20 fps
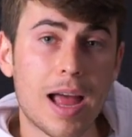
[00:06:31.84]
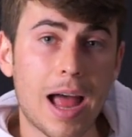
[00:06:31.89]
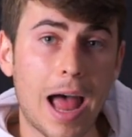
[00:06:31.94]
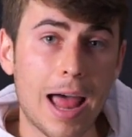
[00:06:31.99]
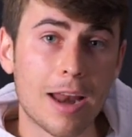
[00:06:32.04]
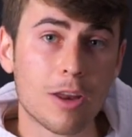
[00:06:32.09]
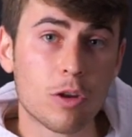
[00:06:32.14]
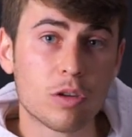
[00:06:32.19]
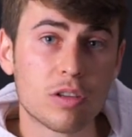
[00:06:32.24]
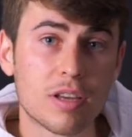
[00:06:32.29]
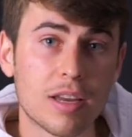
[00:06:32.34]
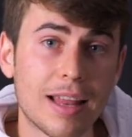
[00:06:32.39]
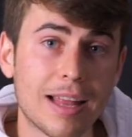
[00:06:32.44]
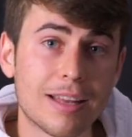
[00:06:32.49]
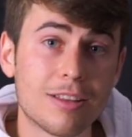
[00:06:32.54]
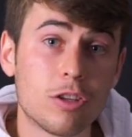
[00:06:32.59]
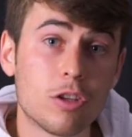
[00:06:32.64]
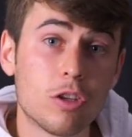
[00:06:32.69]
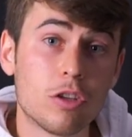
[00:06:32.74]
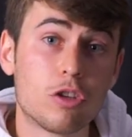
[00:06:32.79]
and you say
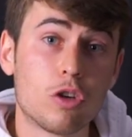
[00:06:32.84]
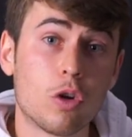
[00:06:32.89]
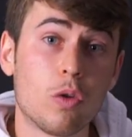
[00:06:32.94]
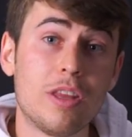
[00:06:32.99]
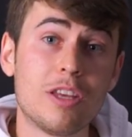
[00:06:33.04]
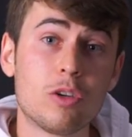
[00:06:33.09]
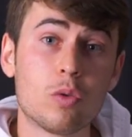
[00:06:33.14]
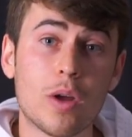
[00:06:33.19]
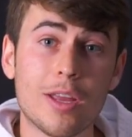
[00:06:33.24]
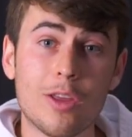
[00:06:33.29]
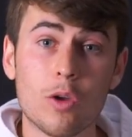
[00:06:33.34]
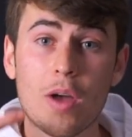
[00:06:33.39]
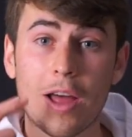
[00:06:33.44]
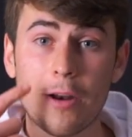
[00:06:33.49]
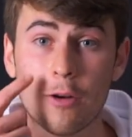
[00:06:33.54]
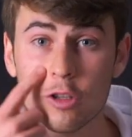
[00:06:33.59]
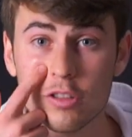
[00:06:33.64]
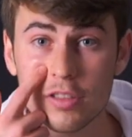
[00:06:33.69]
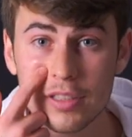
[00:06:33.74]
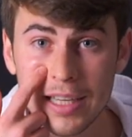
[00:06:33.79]
that so this way you
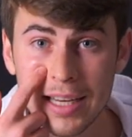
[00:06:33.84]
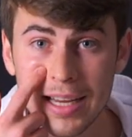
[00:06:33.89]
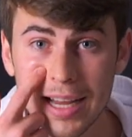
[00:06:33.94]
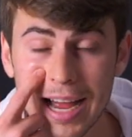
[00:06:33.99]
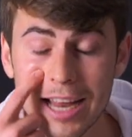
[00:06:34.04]
cannot see,